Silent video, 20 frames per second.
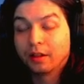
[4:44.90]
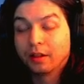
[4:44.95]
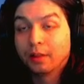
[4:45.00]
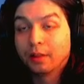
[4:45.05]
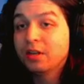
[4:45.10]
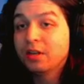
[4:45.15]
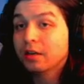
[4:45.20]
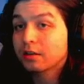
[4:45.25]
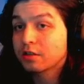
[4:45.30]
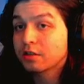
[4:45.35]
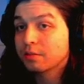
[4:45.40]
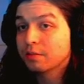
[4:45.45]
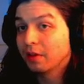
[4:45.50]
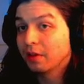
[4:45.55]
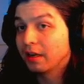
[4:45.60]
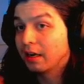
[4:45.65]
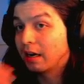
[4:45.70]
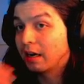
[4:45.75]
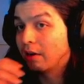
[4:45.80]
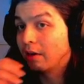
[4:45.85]
let me
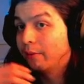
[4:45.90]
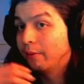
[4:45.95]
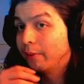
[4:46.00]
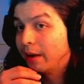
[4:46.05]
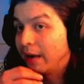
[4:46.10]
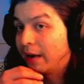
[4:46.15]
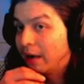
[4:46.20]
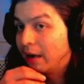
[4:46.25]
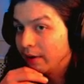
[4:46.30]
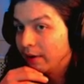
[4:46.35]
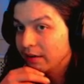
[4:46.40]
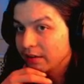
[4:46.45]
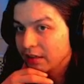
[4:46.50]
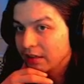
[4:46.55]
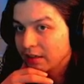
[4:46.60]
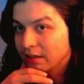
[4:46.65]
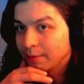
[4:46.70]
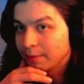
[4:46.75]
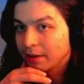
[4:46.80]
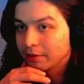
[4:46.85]
explain how I
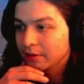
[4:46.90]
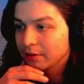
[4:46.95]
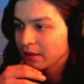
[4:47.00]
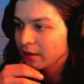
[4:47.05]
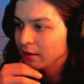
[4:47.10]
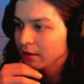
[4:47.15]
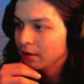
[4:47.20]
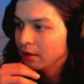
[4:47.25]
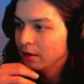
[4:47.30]
think about that.